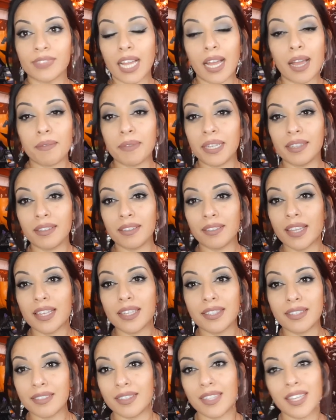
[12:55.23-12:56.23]
I mean,
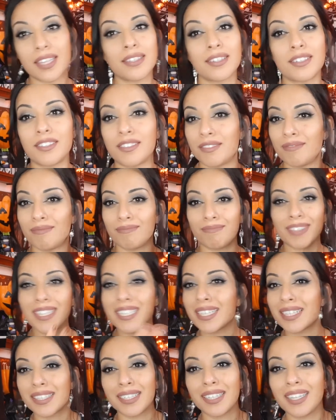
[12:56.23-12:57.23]
this, this,
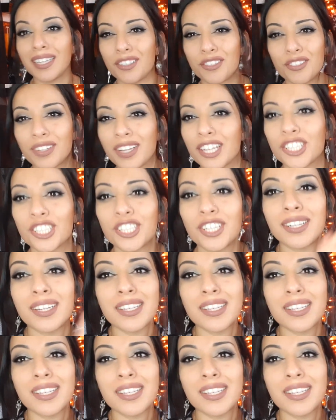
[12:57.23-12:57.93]
this isn't the introduction,